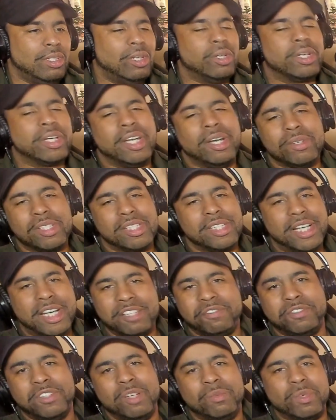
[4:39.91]
Okay, that was a
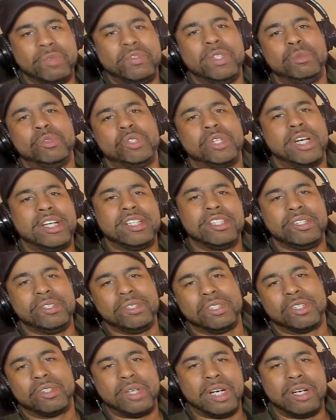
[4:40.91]
nice flip of him trying to
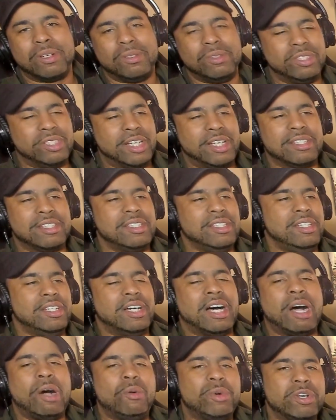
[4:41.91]
turn the crowd on John
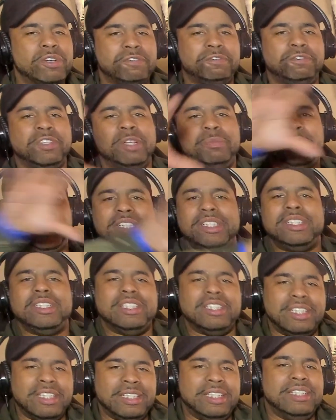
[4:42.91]
Cena. I would have flipped it
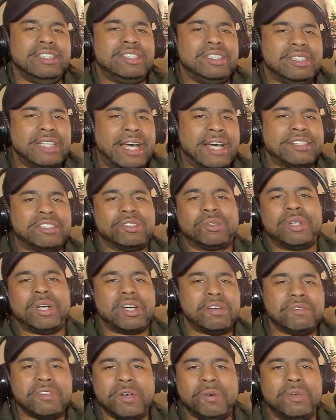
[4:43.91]
and then asked the
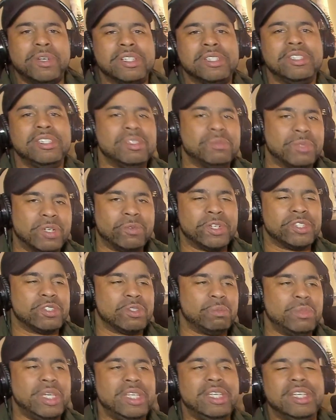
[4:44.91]
crowd if they want to see him at
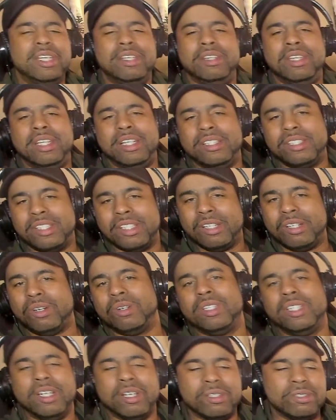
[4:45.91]
WrestleMania and then said
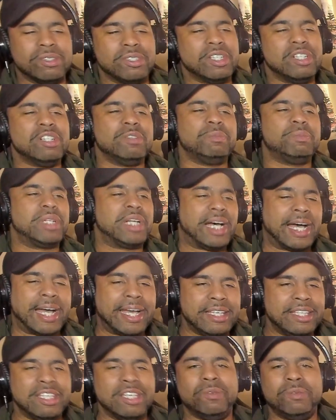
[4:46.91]
all the other stuff. But
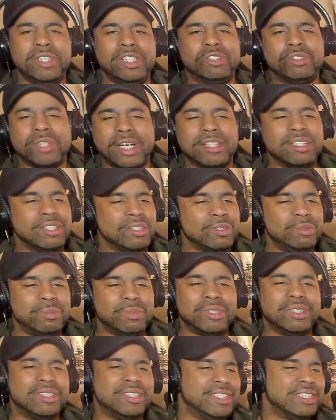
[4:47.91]
I get what he tried to do,
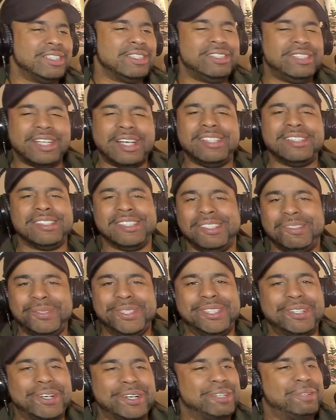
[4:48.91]
but this is John Cena
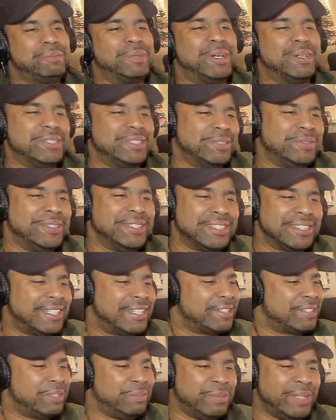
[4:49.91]
we talking about, so it's
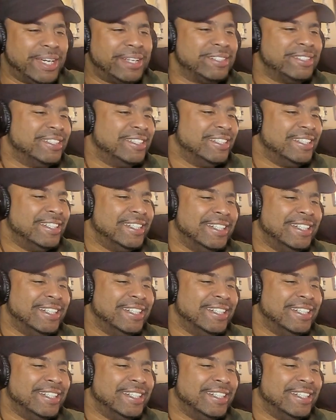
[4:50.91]
not gonna matter.